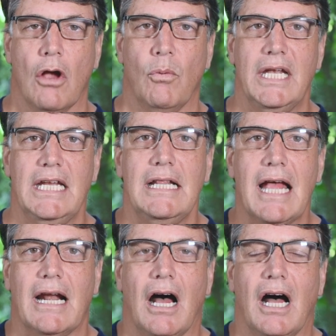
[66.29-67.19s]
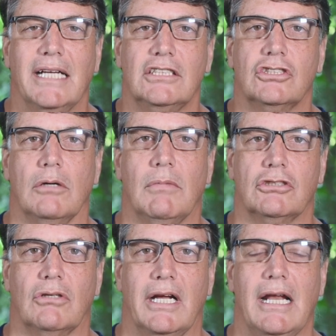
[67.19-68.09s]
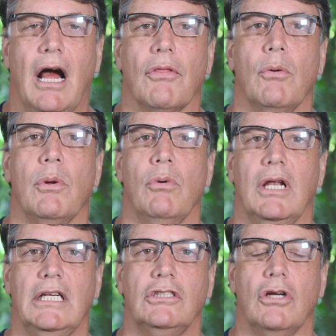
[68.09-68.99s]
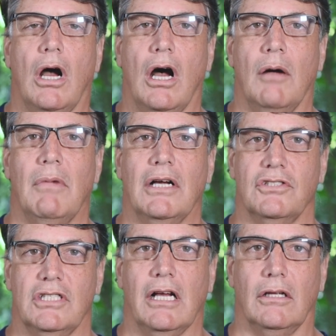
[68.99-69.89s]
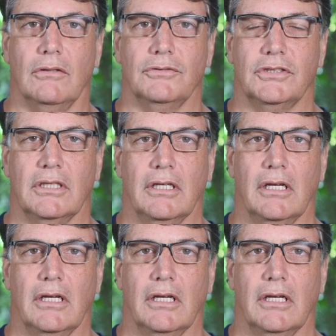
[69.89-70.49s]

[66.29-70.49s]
we need that high so much right now that we're willing to harm ourselves